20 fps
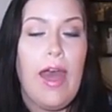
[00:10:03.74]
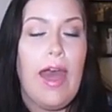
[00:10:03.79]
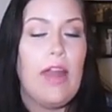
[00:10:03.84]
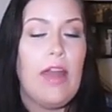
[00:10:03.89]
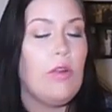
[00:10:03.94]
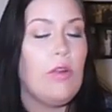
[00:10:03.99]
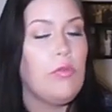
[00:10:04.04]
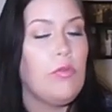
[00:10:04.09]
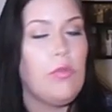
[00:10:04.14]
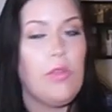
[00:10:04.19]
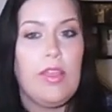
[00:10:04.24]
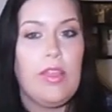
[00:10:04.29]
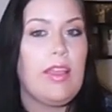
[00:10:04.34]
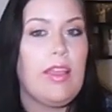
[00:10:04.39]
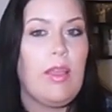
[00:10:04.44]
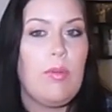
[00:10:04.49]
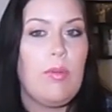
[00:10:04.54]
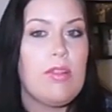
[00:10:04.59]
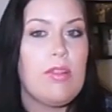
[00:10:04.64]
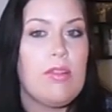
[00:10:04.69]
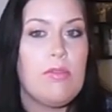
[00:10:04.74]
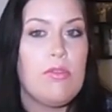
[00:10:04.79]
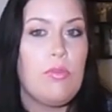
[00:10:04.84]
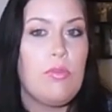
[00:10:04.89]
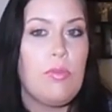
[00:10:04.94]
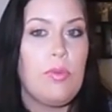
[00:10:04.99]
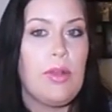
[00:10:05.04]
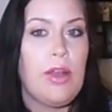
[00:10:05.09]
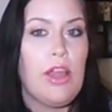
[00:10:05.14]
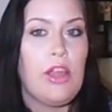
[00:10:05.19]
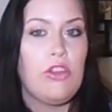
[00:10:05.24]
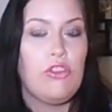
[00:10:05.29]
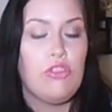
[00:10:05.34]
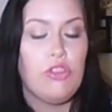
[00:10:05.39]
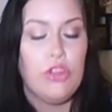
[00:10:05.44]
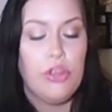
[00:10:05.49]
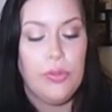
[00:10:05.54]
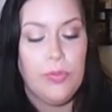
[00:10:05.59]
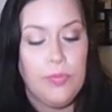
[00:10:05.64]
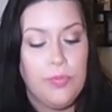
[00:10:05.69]
that. I don't feel like it was
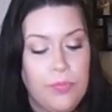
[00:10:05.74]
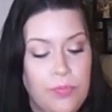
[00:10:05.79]
supernatural.